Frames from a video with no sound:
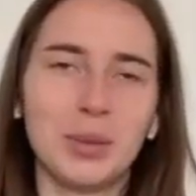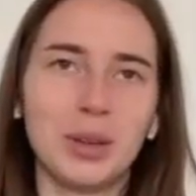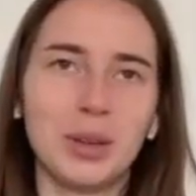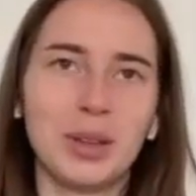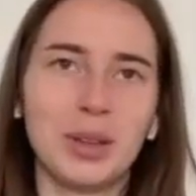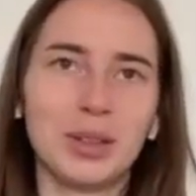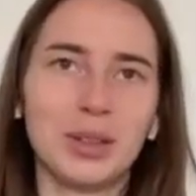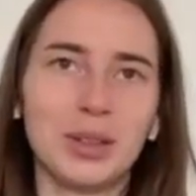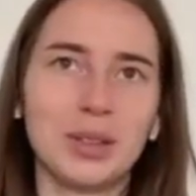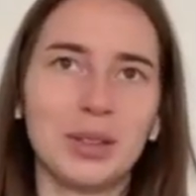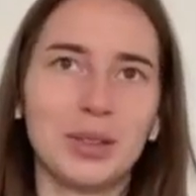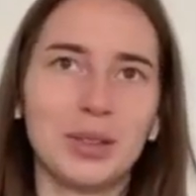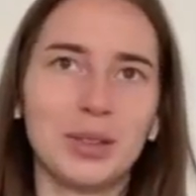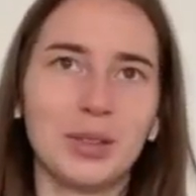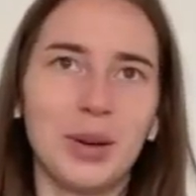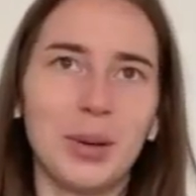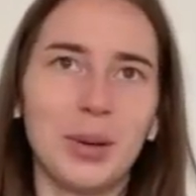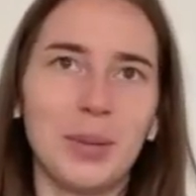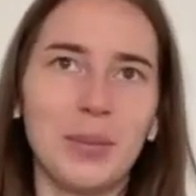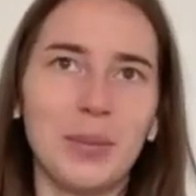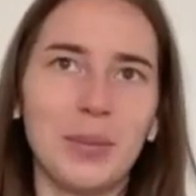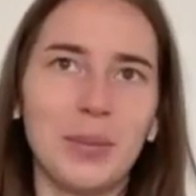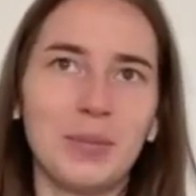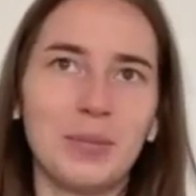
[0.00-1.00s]
because
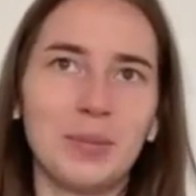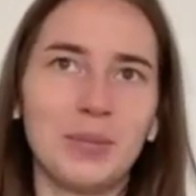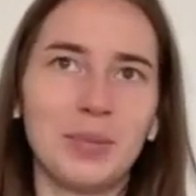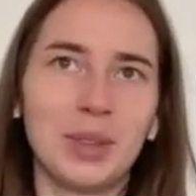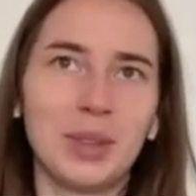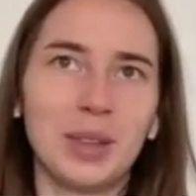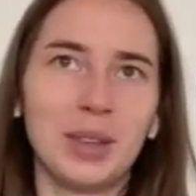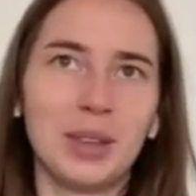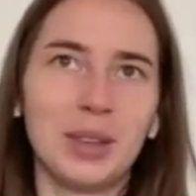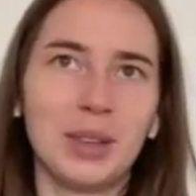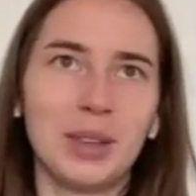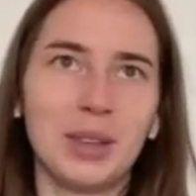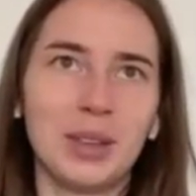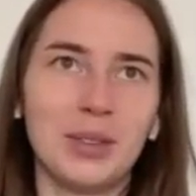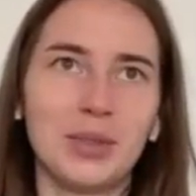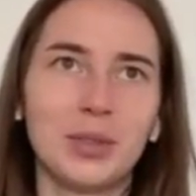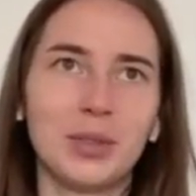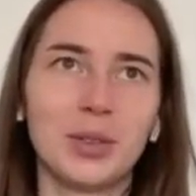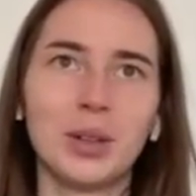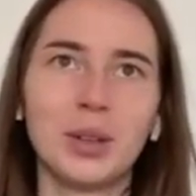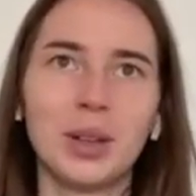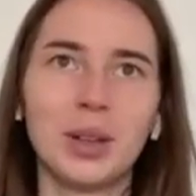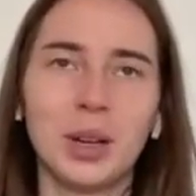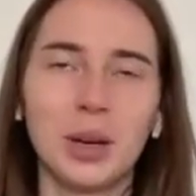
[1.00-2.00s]
from,
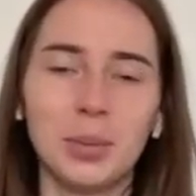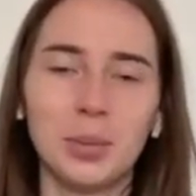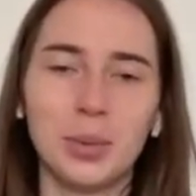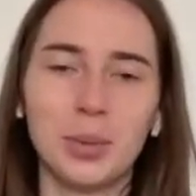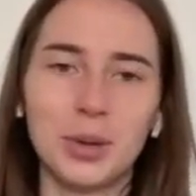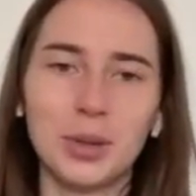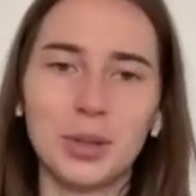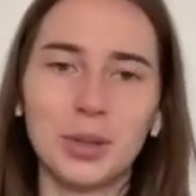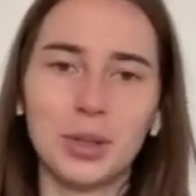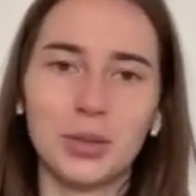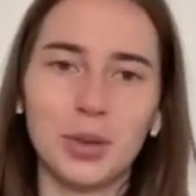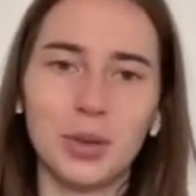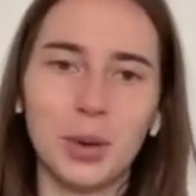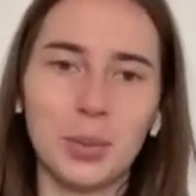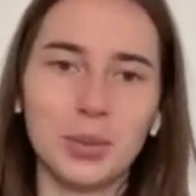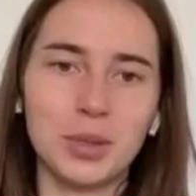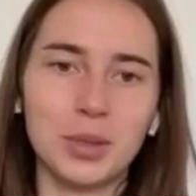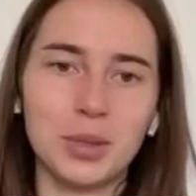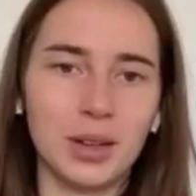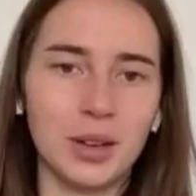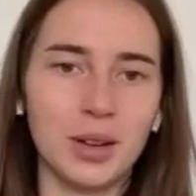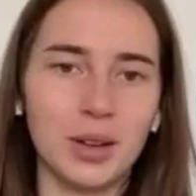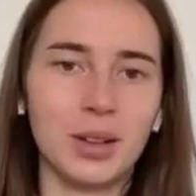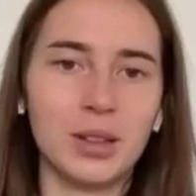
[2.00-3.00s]
if you look at approaches from
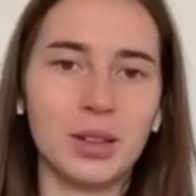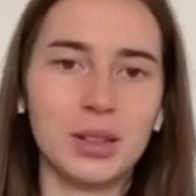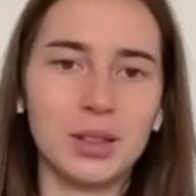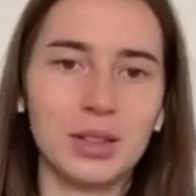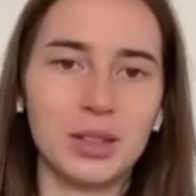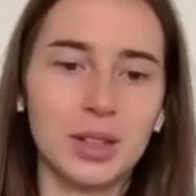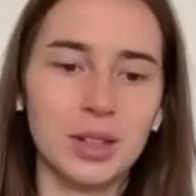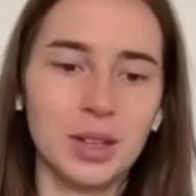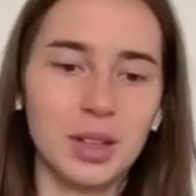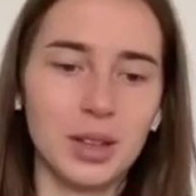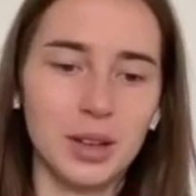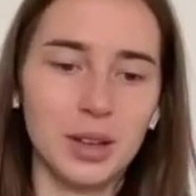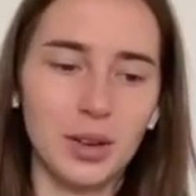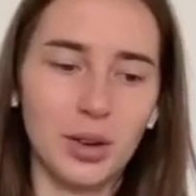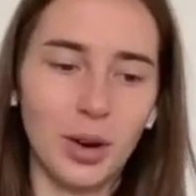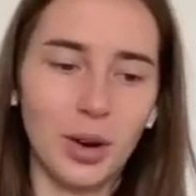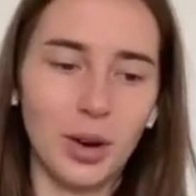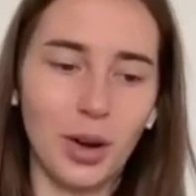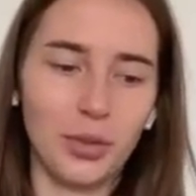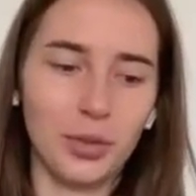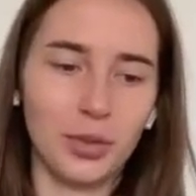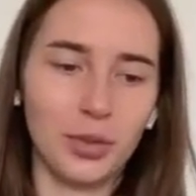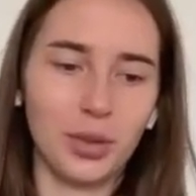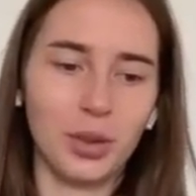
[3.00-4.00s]
psychology, they are
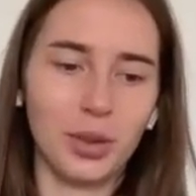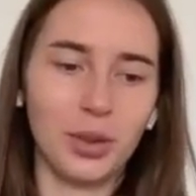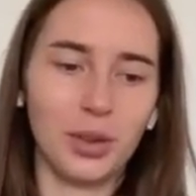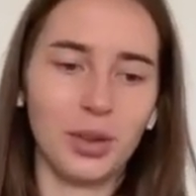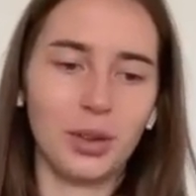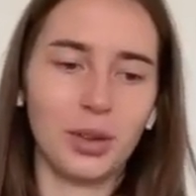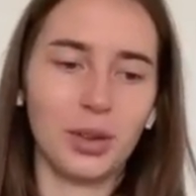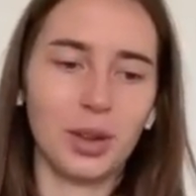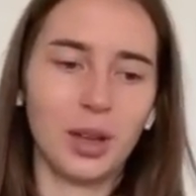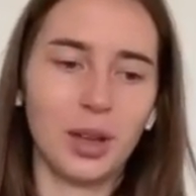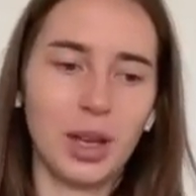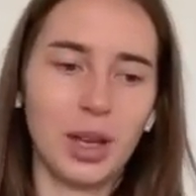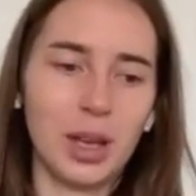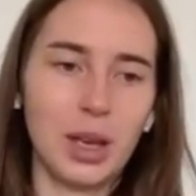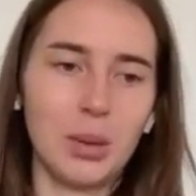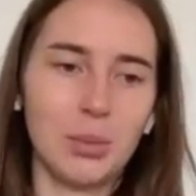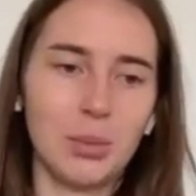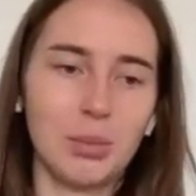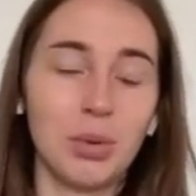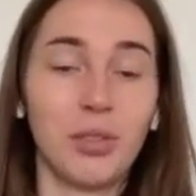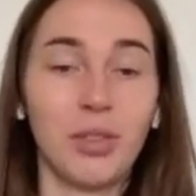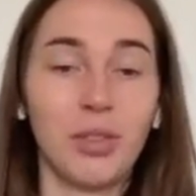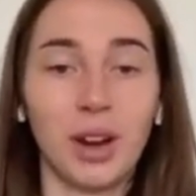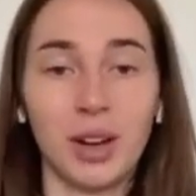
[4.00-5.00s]
often
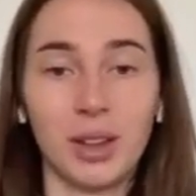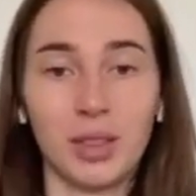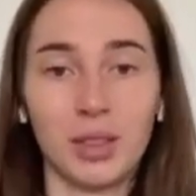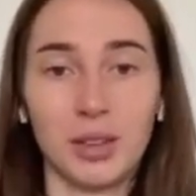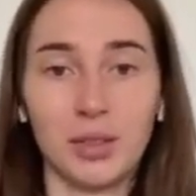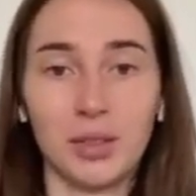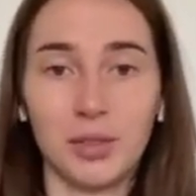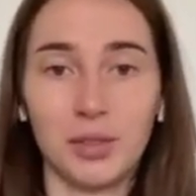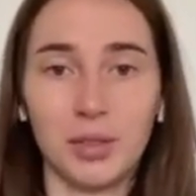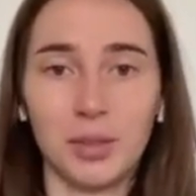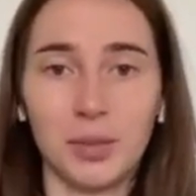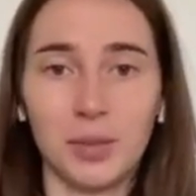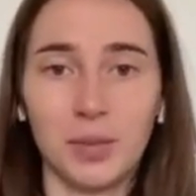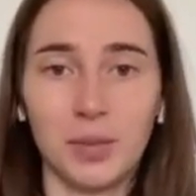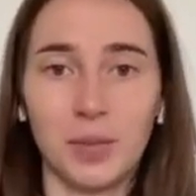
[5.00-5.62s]
preventative.